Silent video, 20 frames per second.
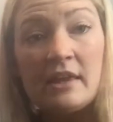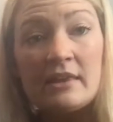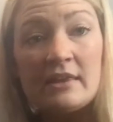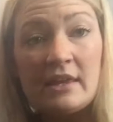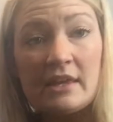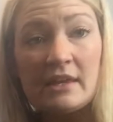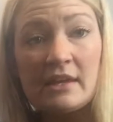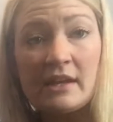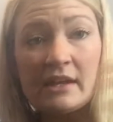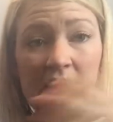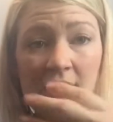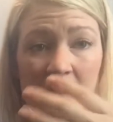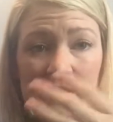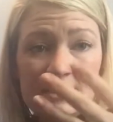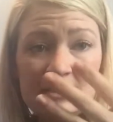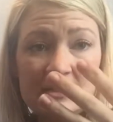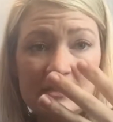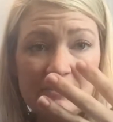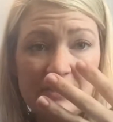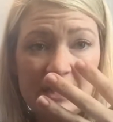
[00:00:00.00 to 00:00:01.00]
Then I kind
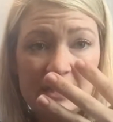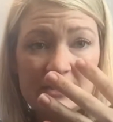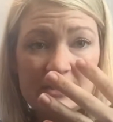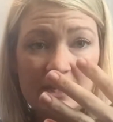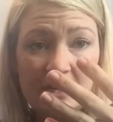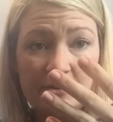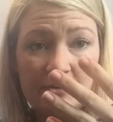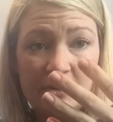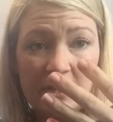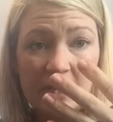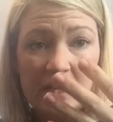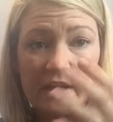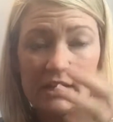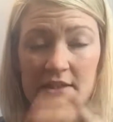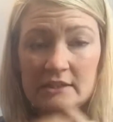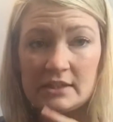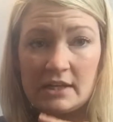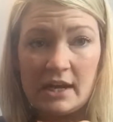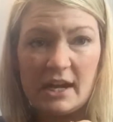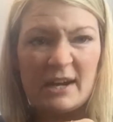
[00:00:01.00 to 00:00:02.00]
of sit back down
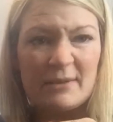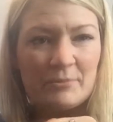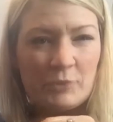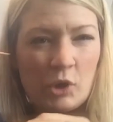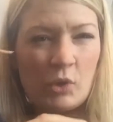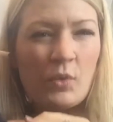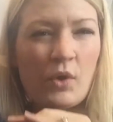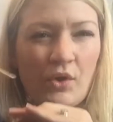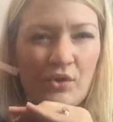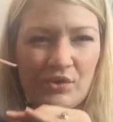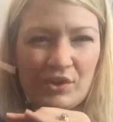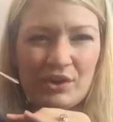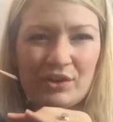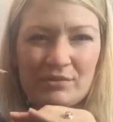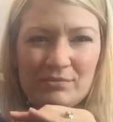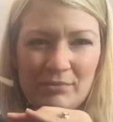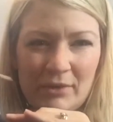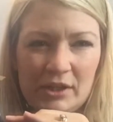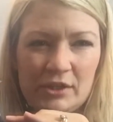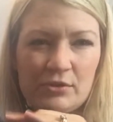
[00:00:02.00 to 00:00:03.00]
and go over
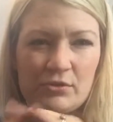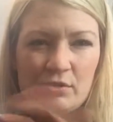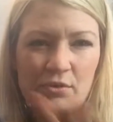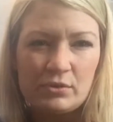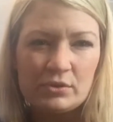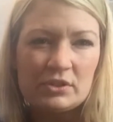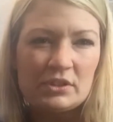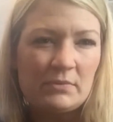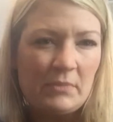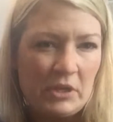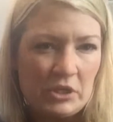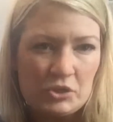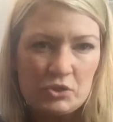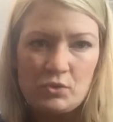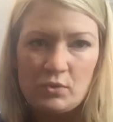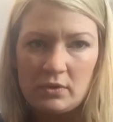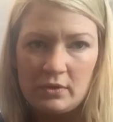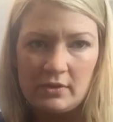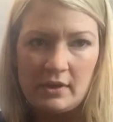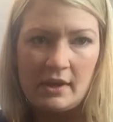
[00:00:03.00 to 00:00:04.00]
my cuticles to make
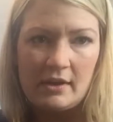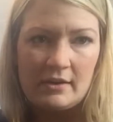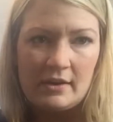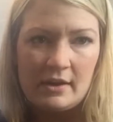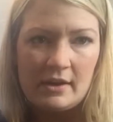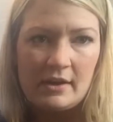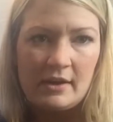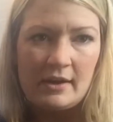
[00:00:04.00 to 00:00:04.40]
sure that,